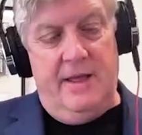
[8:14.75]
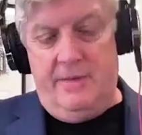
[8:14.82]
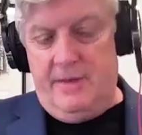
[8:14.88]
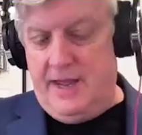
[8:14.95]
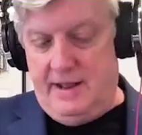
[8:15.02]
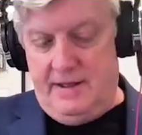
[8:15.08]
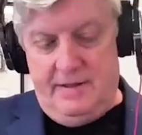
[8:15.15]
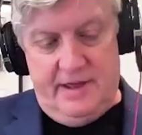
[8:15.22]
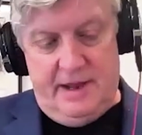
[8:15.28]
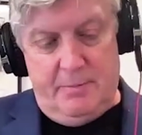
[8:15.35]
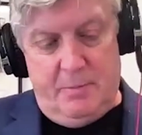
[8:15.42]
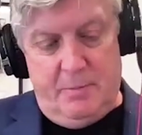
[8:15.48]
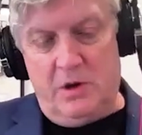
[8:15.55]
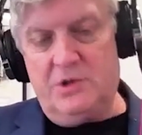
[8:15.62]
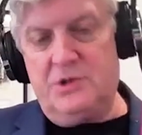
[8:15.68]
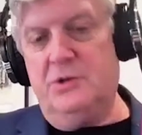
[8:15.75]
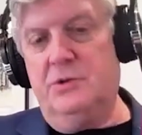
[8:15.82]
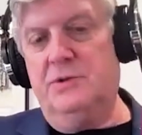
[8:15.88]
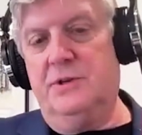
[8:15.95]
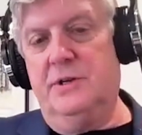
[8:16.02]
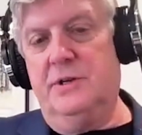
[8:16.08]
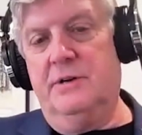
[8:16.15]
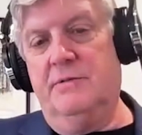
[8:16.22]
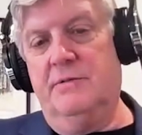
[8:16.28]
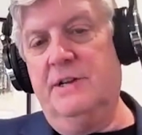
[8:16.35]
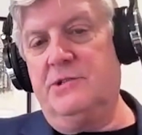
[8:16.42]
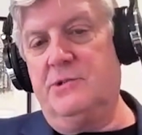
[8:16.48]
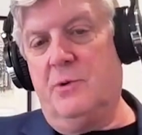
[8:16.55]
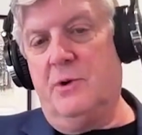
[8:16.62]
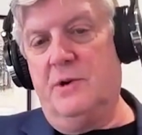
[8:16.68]
They marshaled their
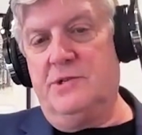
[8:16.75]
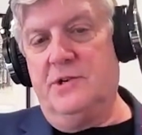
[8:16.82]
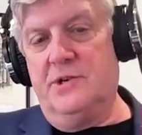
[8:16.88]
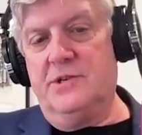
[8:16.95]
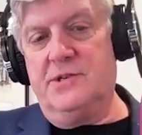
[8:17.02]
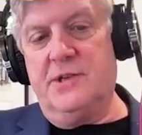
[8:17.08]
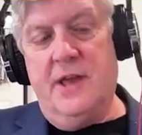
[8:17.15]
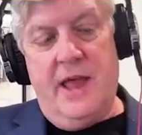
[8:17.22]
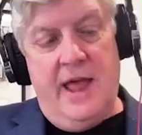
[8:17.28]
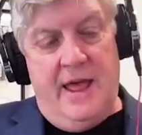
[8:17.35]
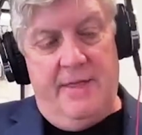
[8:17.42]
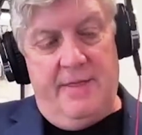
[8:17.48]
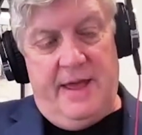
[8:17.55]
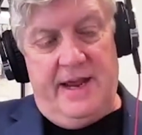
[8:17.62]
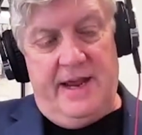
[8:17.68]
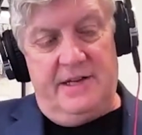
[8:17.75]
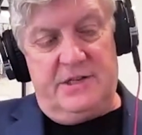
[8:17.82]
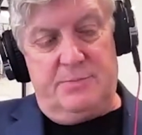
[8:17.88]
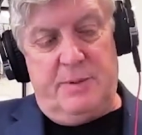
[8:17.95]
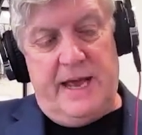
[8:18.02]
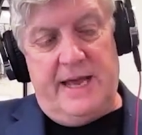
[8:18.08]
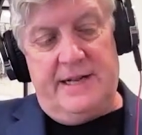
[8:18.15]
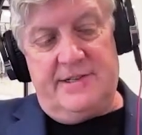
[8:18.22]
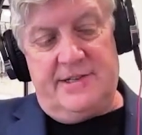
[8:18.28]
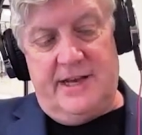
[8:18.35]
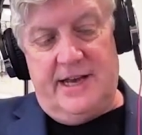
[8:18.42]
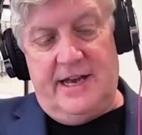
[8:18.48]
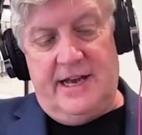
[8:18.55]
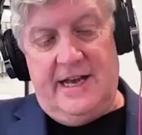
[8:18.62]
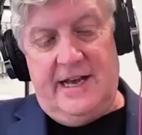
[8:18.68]
resources. They spent
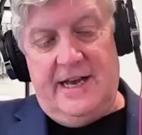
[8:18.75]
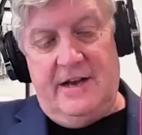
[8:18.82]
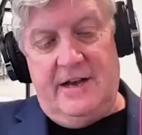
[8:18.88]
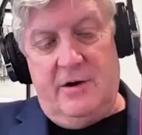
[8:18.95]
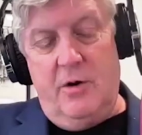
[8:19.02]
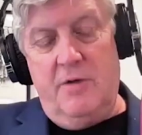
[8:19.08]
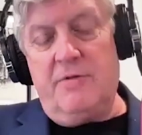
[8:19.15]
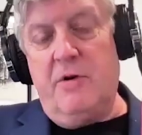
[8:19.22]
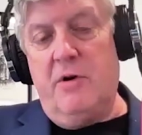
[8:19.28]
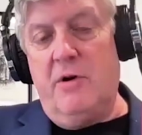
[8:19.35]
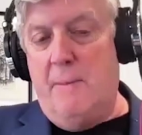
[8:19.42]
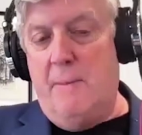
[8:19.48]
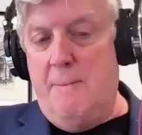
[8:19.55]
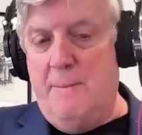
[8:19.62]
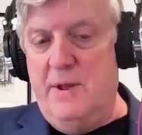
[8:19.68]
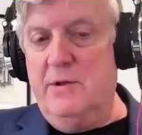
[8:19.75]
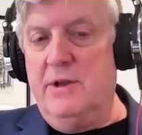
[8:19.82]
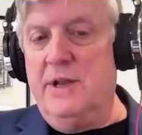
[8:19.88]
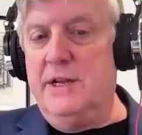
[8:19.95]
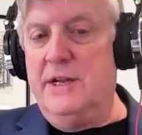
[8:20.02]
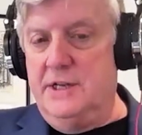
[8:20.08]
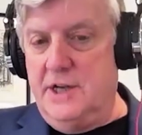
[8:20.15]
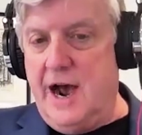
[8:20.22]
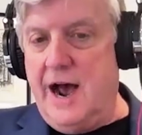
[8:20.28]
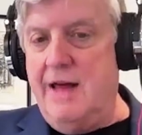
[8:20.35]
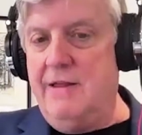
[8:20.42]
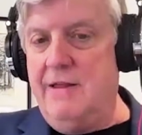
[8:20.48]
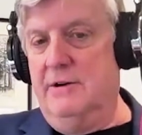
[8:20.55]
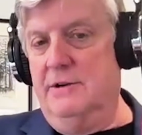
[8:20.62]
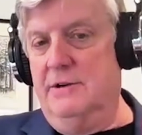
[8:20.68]
over $1 million
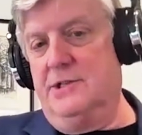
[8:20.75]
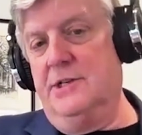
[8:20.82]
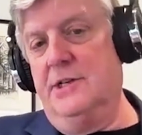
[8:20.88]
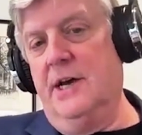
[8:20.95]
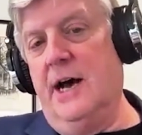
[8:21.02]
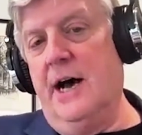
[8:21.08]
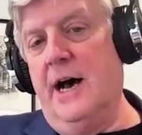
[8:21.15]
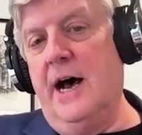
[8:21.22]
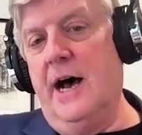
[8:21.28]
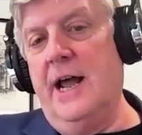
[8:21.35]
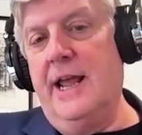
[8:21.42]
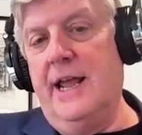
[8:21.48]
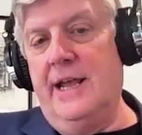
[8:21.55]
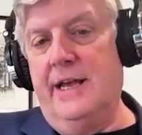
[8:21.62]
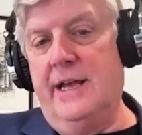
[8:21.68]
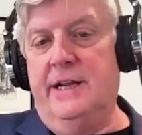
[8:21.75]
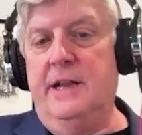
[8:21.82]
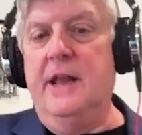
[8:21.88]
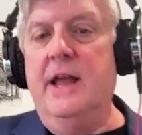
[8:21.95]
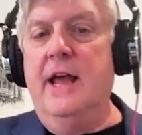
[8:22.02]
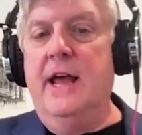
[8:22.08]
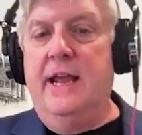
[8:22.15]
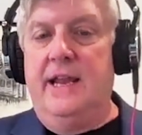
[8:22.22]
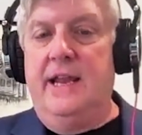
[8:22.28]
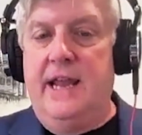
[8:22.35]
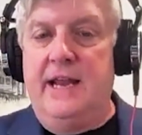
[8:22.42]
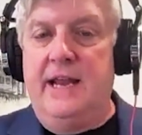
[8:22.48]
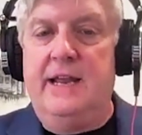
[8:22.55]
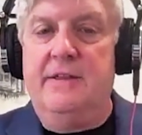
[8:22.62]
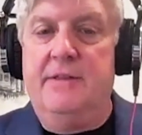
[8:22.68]
in
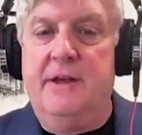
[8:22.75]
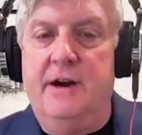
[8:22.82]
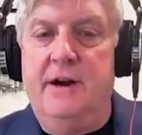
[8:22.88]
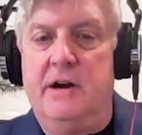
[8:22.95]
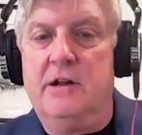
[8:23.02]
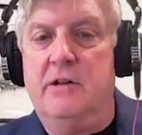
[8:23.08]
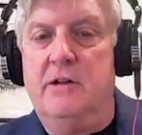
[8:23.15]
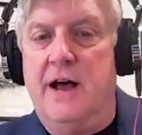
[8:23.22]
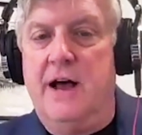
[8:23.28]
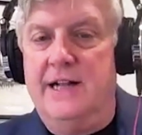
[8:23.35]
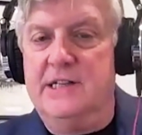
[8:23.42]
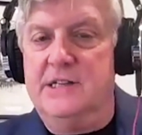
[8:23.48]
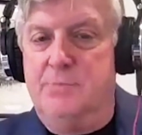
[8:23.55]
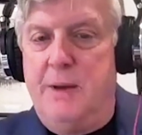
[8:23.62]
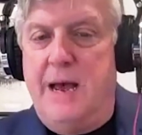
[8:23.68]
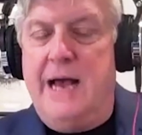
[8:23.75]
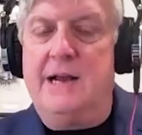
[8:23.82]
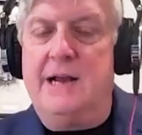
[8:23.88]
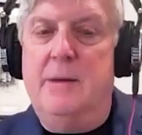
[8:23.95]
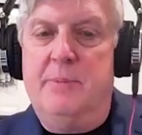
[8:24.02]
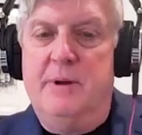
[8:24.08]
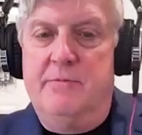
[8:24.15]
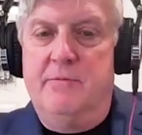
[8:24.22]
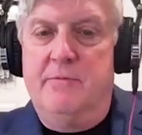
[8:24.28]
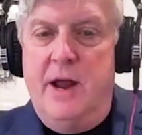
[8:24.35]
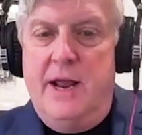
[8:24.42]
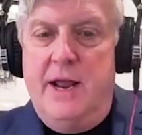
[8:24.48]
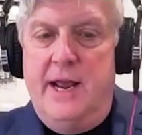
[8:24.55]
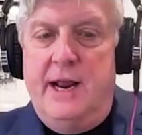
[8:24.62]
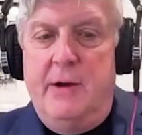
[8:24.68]
getting their clients back up and
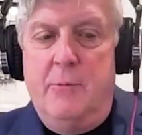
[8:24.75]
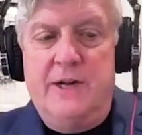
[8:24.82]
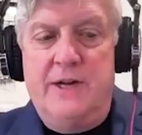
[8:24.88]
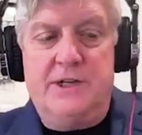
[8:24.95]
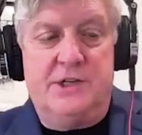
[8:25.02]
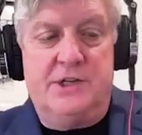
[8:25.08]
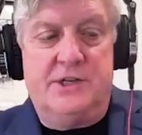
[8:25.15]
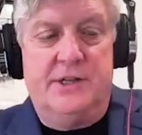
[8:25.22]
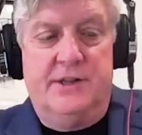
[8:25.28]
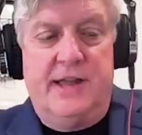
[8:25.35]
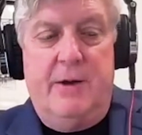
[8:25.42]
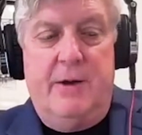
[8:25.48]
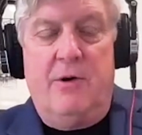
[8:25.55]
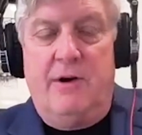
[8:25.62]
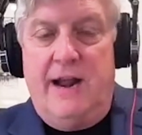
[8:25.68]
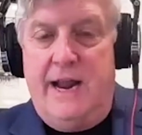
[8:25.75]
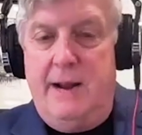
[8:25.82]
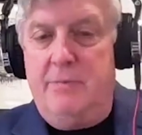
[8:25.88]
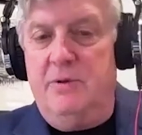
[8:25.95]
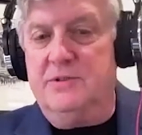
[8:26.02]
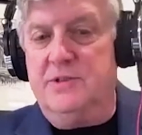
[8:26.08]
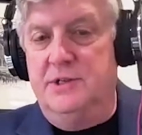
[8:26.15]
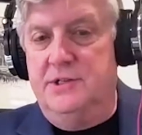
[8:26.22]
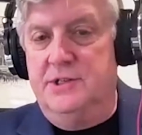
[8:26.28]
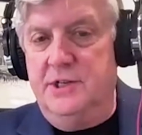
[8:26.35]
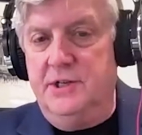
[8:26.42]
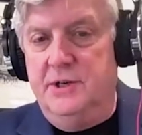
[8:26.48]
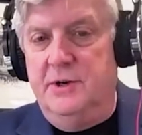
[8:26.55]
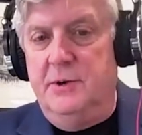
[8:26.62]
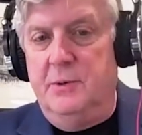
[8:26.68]
running, which they were able to
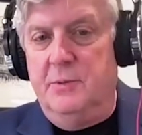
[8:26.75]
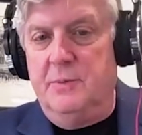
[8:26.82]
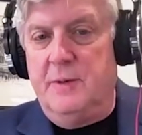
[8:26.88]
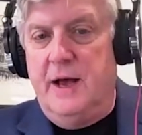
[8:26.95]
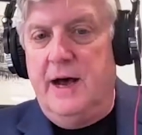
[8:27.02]
do.